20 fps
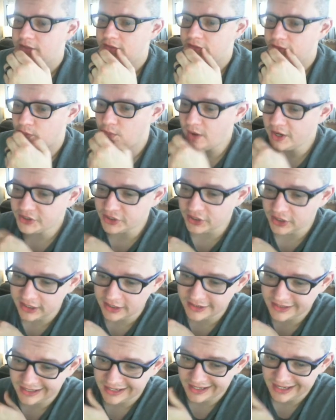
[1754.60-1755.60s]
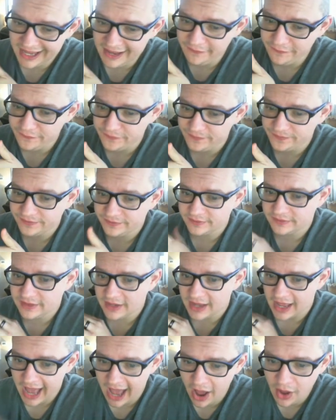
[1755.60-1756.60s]
The question is,
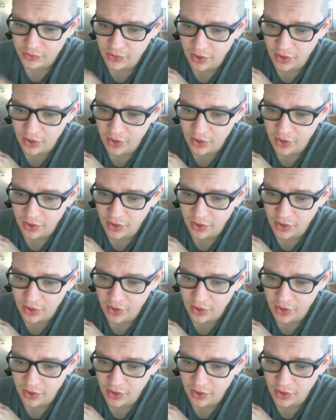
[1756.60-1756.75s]
how